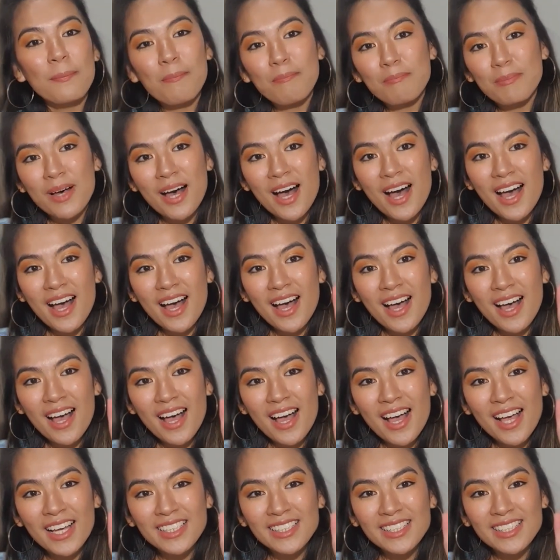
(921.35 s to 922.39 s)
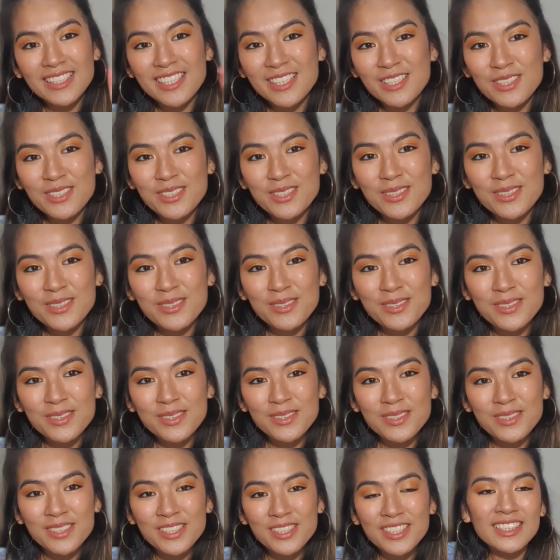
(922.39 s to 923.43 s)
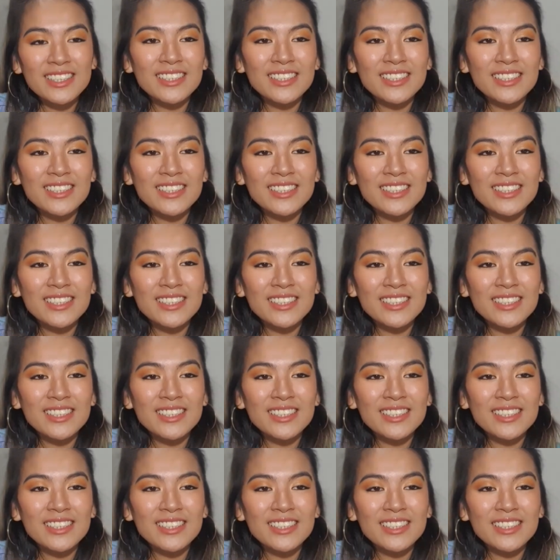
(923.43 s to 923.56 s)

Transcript: Bye, see you soon.